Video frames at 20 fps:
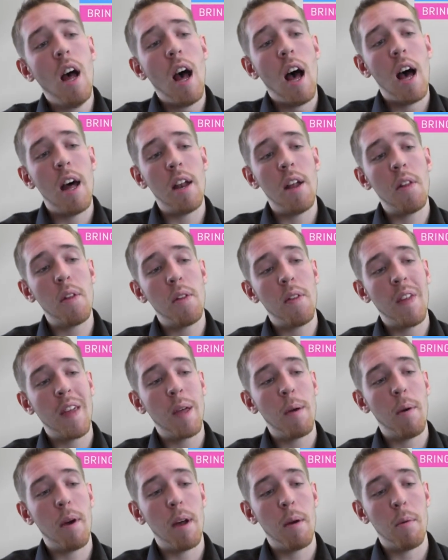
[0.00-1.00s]
Another thing
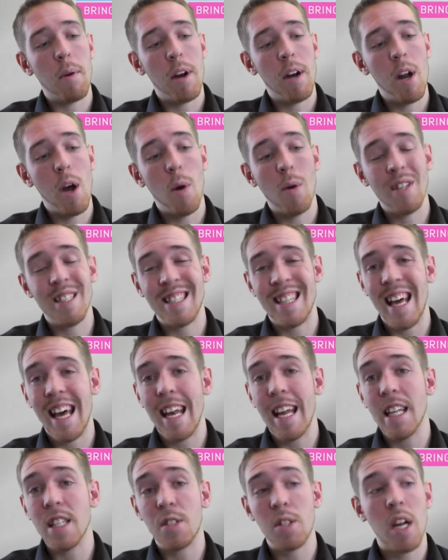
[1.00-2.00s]
you might want to know is
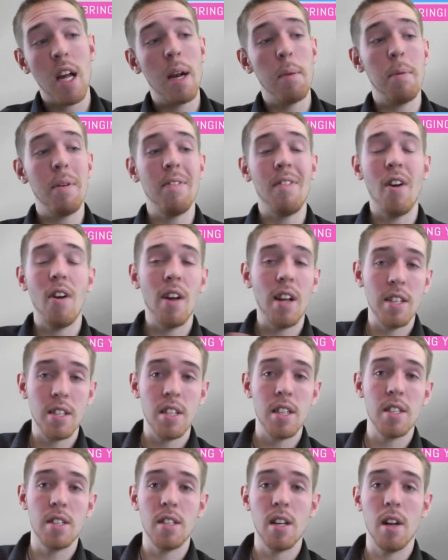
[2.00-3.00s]
that it's going to be very
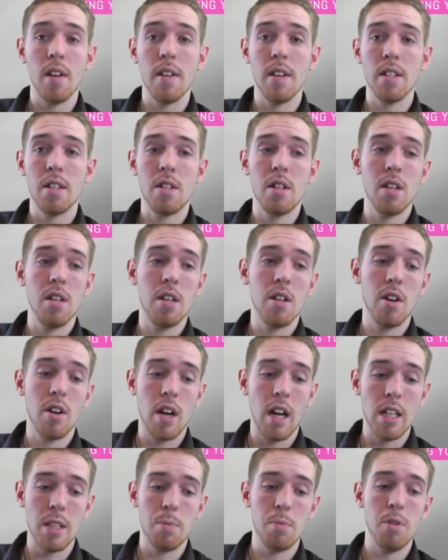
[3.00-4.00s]
easy to sell this to your
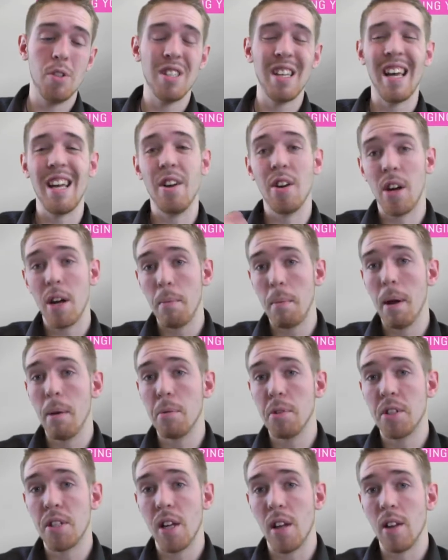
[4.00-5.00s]
customers, and you're going to be
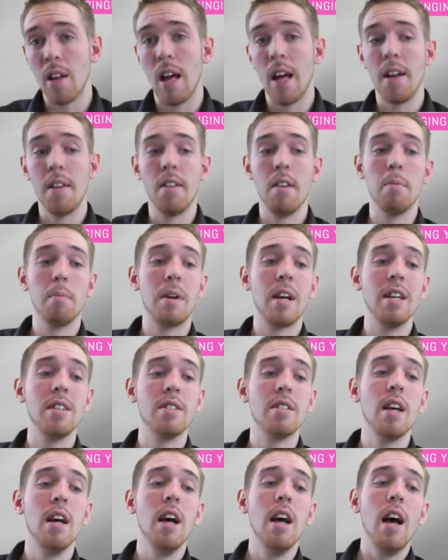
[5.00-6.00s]
able to sell a lot of them,
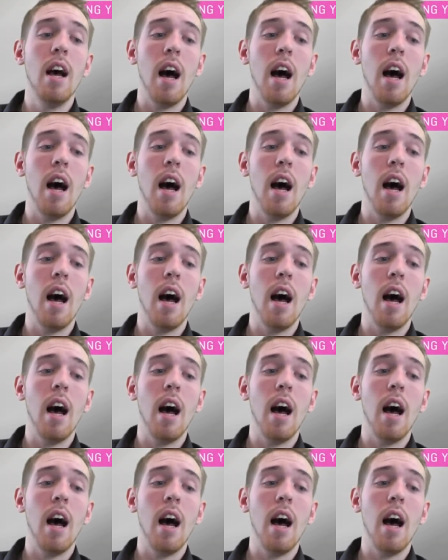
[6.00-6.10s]
because